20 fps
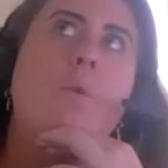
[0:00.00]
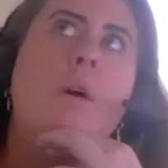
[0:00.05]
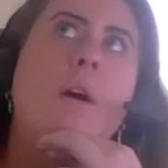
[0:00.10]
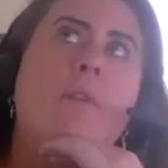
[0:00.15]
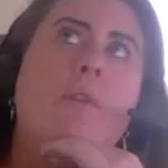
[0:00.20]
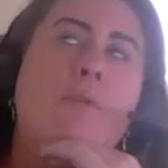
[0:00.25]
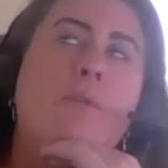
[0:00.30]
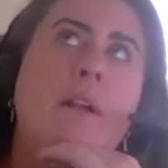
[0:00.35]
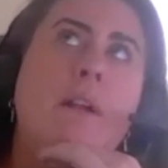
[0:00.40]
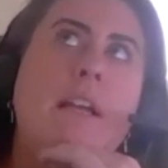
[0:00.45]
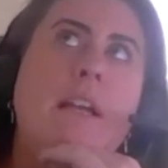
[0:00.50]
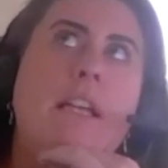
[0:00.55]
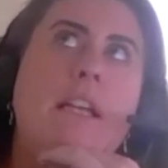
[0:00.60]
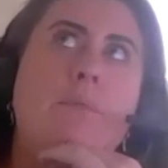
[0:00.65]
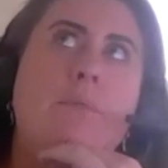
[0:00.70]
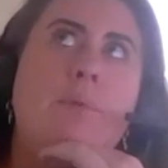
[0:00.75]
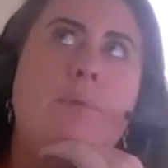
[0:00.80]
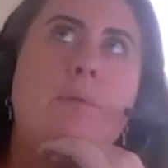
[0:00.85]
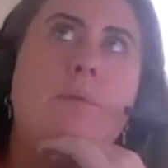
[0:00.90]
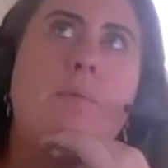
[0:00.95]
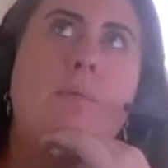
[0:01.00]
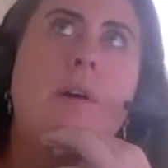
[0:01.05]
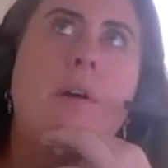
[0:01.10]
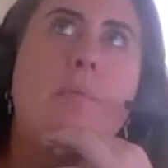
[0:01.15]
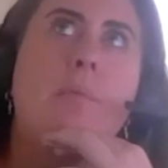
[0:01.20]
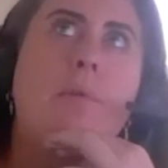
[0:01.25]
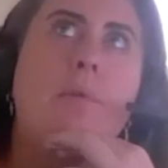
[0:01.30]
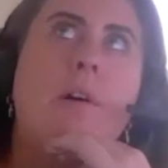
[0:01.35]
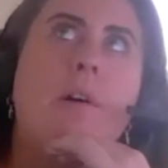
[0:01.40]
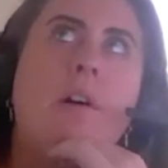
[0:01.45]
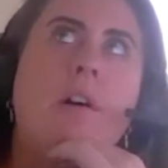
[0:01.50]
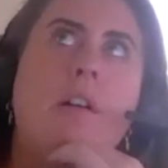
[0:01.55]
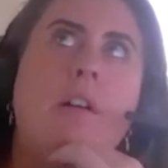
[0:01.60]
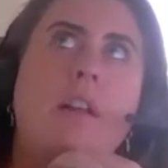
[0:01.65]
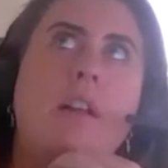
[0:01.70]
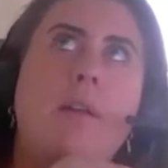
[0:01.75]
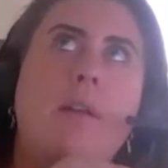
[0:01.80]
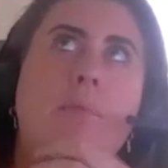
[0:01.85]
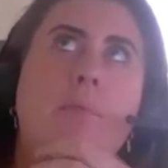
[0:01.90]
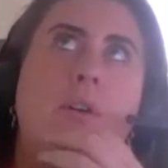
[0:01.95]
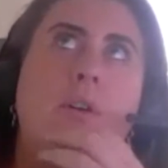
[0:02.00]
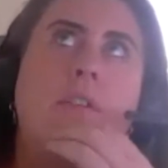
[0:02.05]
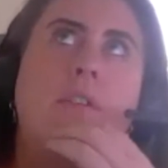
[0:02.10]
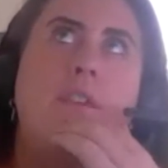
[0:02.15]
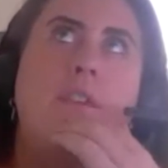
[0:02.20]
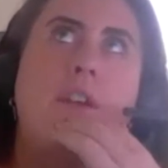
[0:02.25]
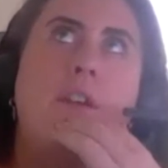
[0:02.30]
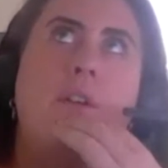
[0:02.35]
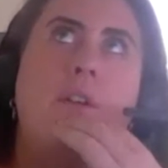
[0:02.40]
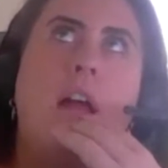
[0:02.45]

from a leads like point of view,